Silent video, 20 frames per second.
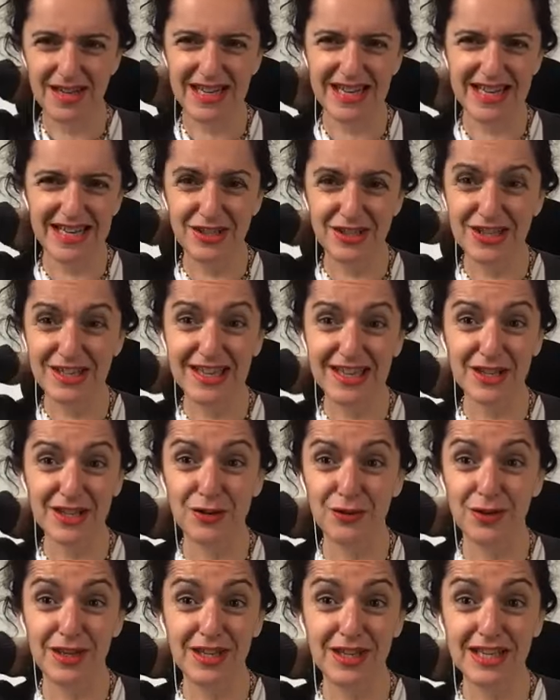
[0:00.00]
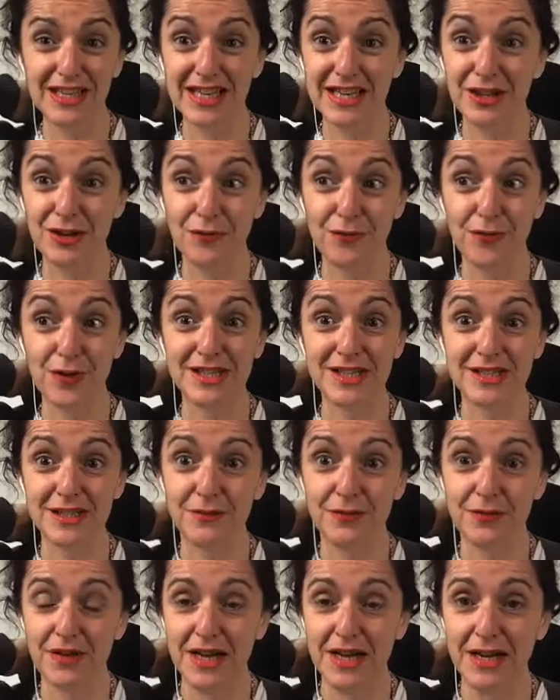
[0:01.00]
And exactly. you let your friends
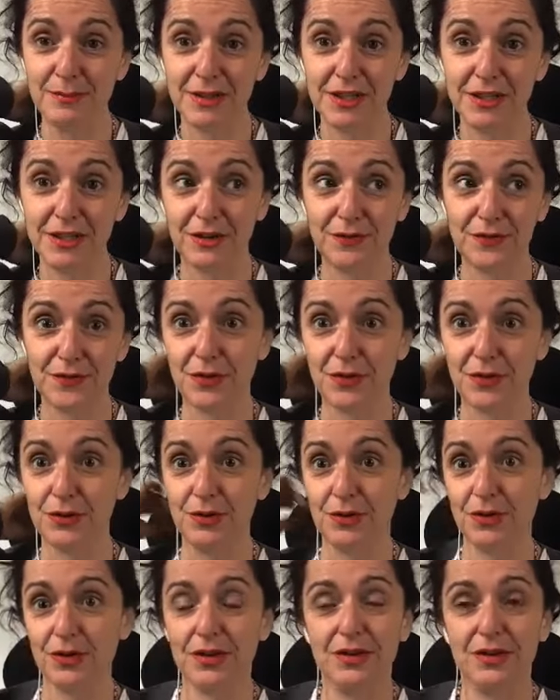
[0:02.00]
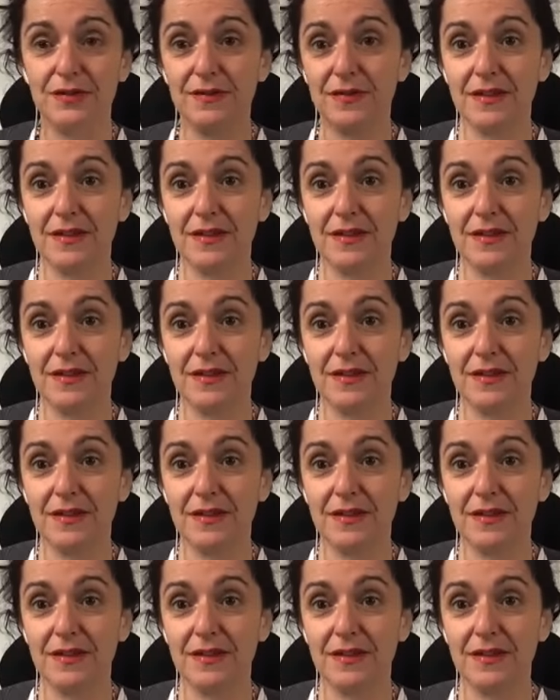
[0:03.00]
and family off the hook,